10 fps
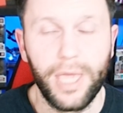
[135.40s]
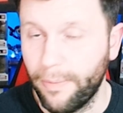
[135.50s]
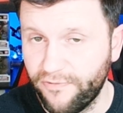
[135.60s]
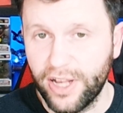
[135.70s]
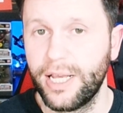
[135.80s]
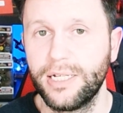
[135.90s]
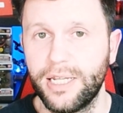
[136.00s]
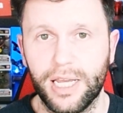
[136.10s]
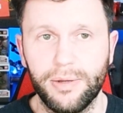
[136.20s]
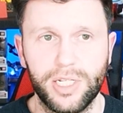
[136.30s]
Yep,
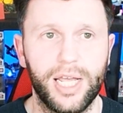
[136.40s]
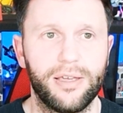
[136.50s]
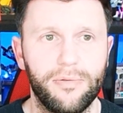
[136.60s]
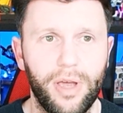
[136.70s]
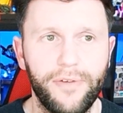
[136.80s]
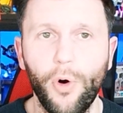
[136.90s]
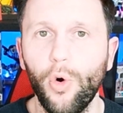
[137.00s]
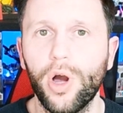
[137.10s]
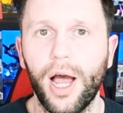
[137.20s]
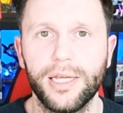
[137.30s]
fantastic. It's like if
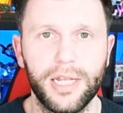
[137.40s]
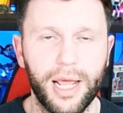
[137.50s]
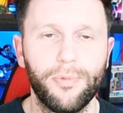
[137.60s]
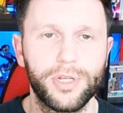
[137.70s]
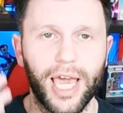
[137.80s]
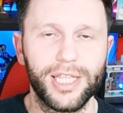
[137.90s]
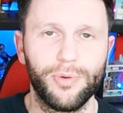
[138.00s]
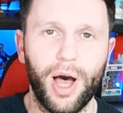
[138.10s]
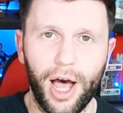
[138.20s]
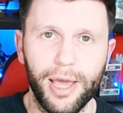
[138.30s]
Hawkeye is unable to get
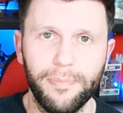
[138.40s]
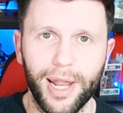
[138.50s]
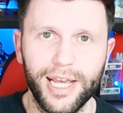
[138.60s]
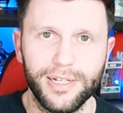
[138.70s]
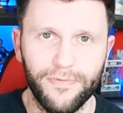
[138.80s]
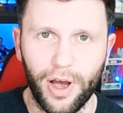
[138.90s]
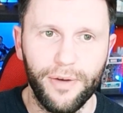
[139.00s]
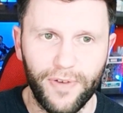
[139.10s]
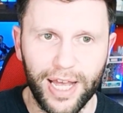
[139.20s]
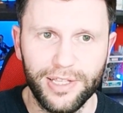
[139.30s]
to a high place, a
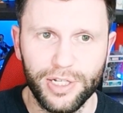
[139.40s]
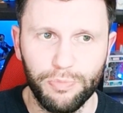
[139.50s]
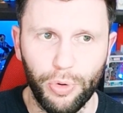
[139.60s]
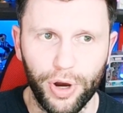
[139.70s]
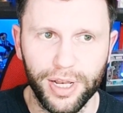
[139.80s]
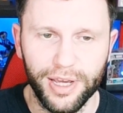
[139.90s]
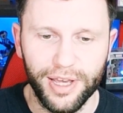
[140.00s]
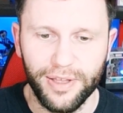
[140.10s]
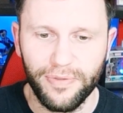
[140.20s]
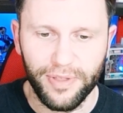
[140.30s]
high vantage point
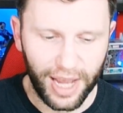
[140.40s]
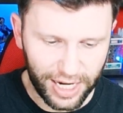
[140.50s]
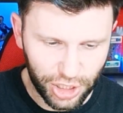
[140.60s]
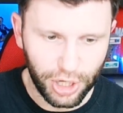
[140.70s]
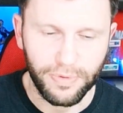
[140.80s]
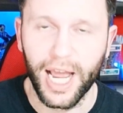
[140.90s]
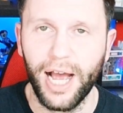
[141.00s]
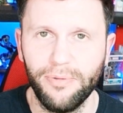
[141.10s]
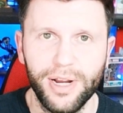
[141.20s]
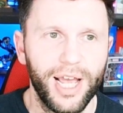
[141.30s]
and shoot
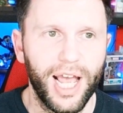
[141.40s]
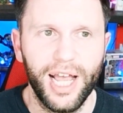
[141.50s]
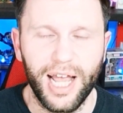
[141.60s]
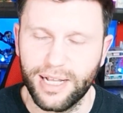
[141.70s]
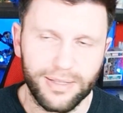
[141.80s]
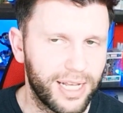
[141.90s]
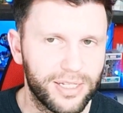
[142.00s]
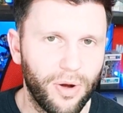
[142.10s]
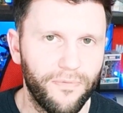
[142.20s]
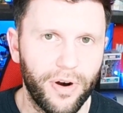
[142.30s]
down,
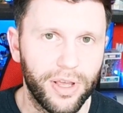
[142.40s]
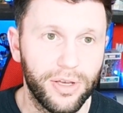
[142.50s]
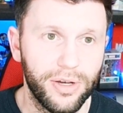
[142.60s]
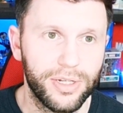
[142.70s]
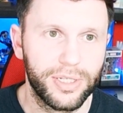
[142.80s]
that's not very good.